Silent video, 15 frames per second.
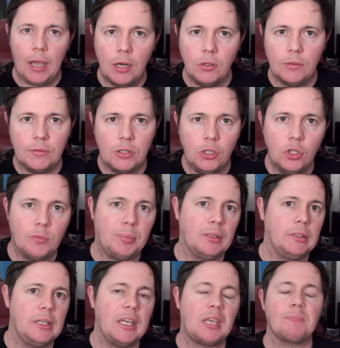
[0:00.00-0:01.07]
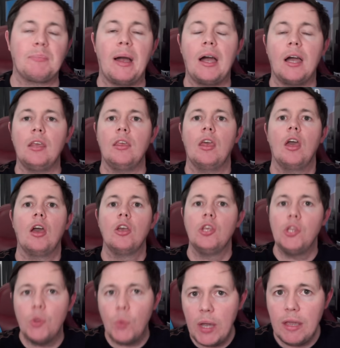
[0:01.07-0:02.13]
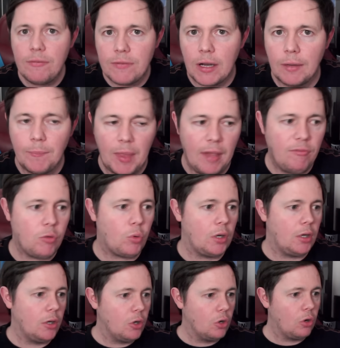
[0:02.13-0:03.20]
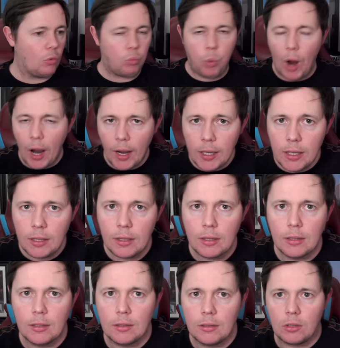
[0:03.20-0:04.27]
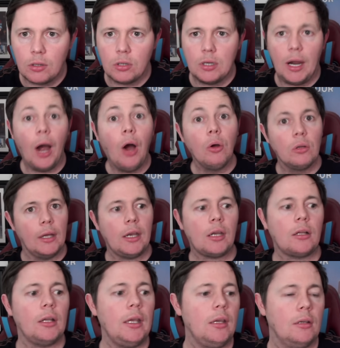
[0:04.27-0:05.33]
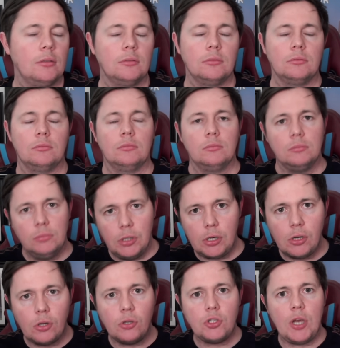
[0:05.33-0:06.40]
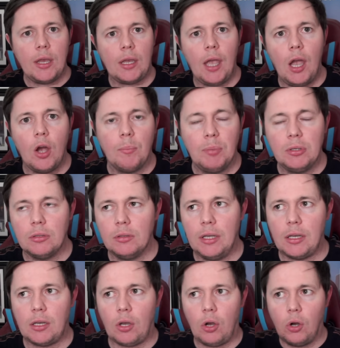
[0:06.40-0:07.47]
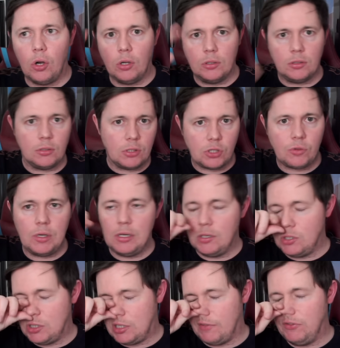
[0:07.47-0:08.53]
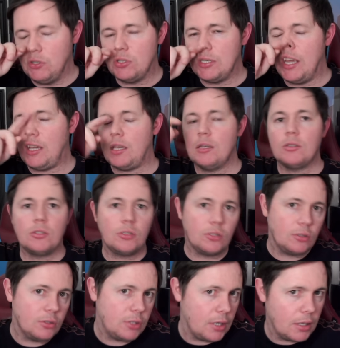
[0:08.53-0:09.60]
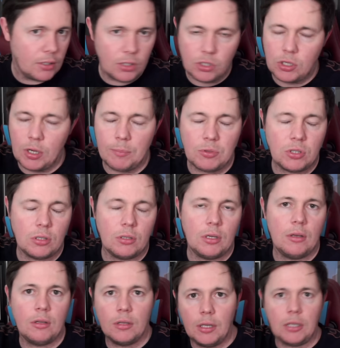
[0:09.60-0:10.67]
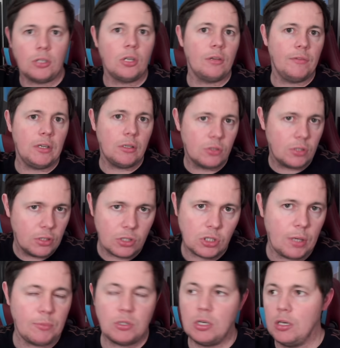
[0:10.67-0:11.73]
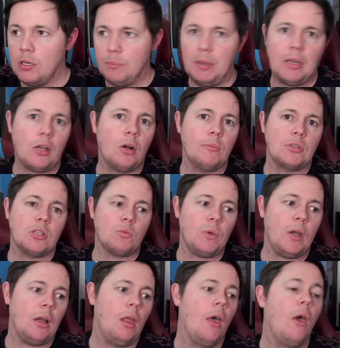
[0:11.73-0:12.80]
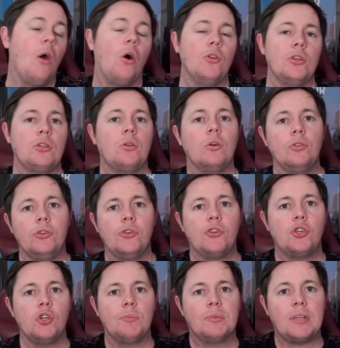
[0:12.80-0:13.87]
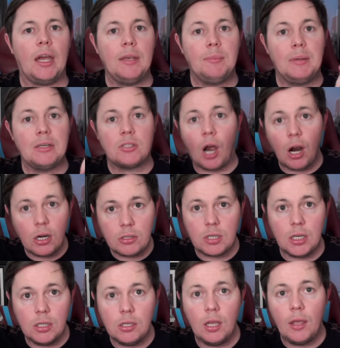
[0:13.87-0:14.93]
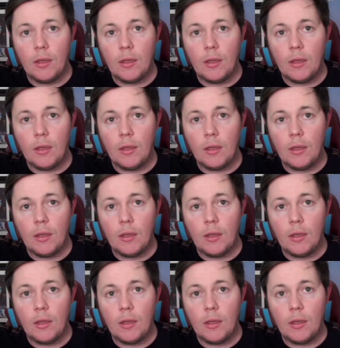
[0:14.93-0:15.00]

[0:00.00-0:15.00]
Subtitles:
out of the Europa League by UEFA. If you want to know why or how likely, you can go check it out. I'll put a link on the screen in just a few seconds. The description, the link to the videos in description and pin comments as well. Or just go on YouTube, type in Tartan